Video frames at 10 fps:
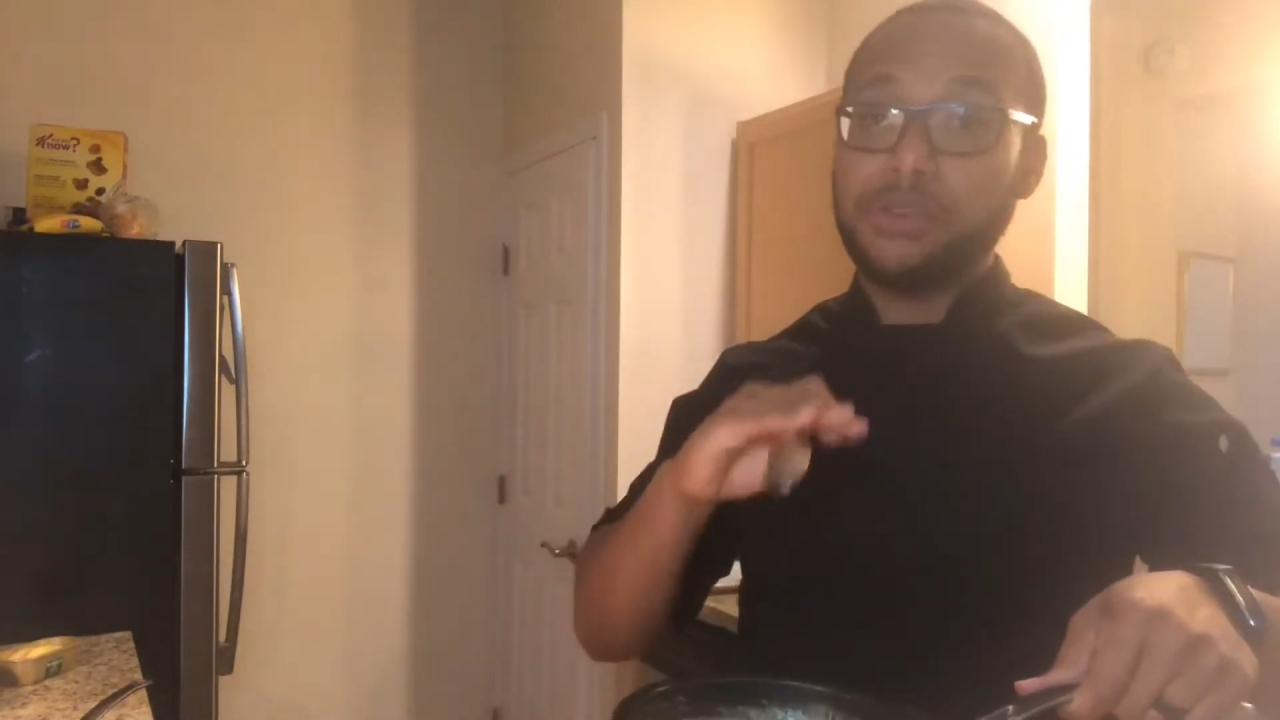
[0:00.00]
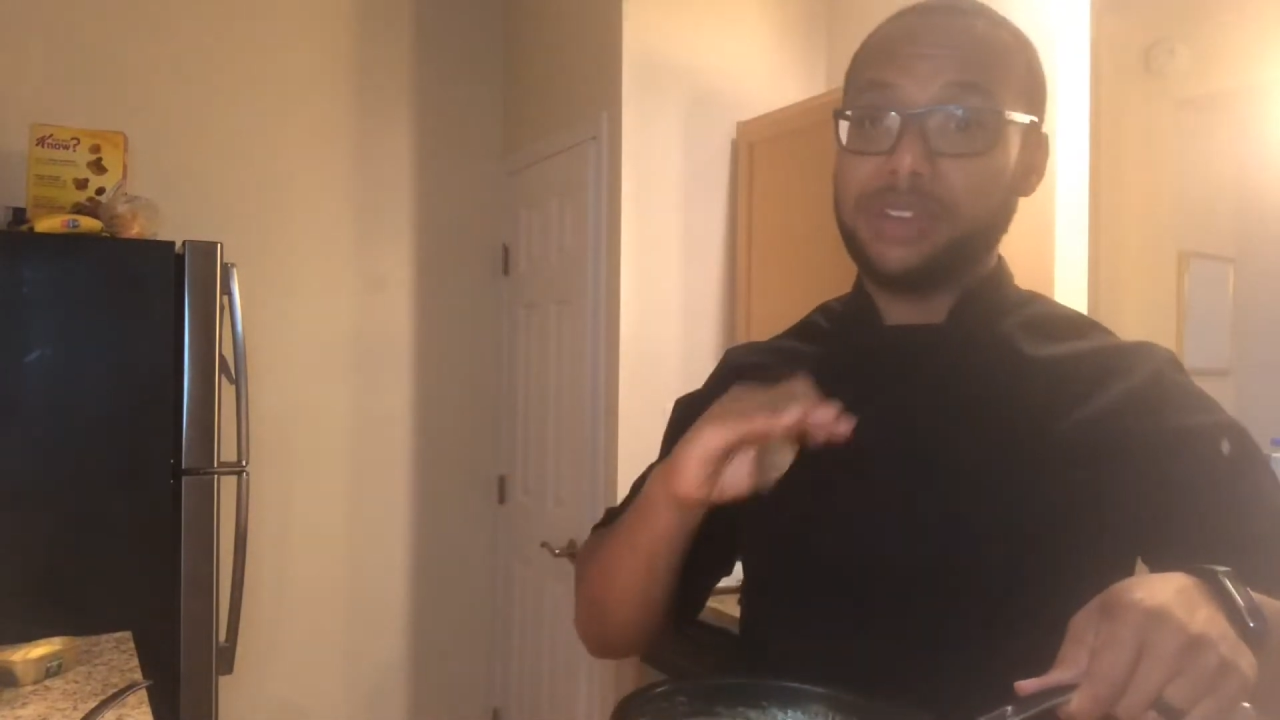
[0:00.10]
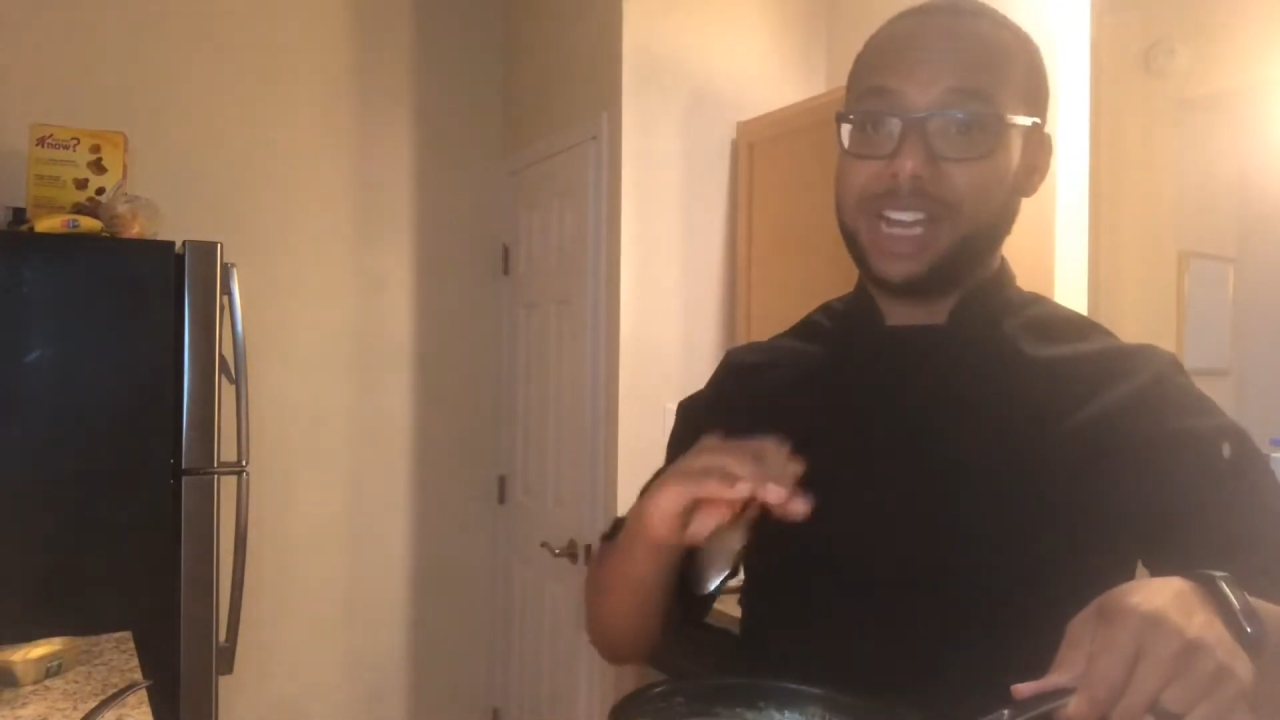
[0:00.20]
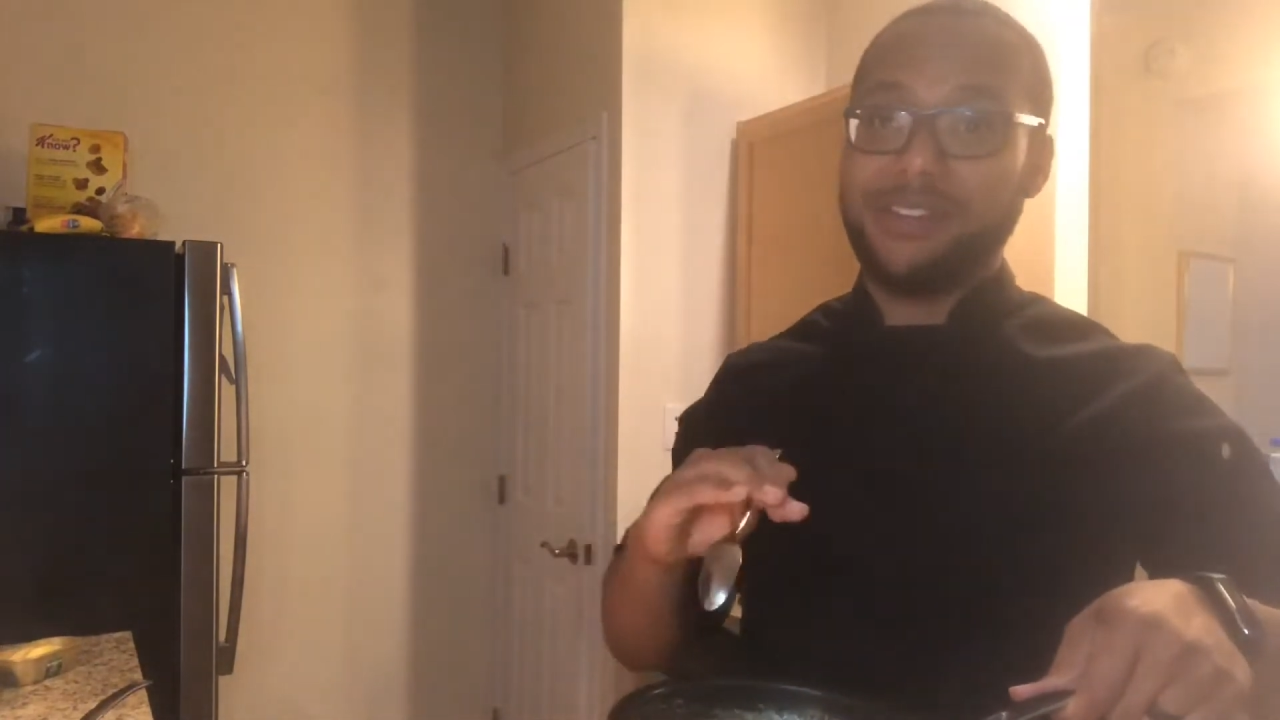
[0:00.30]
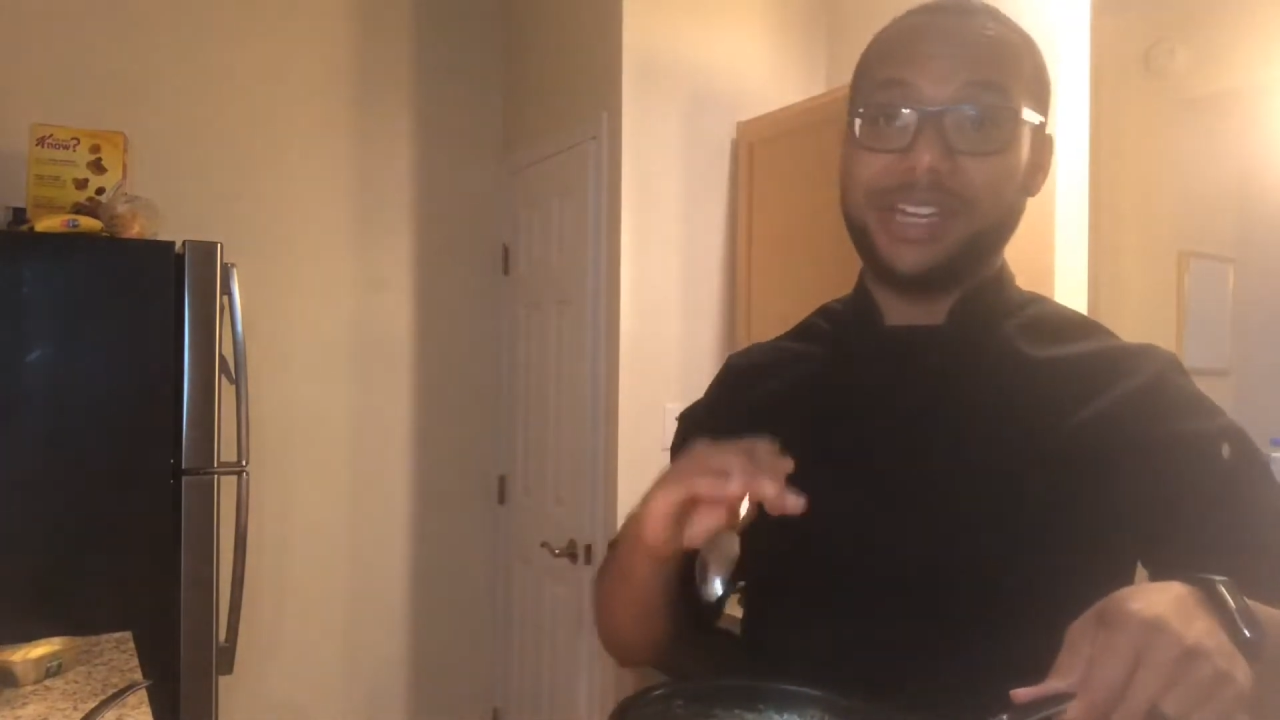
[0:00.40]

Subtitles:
flavor and I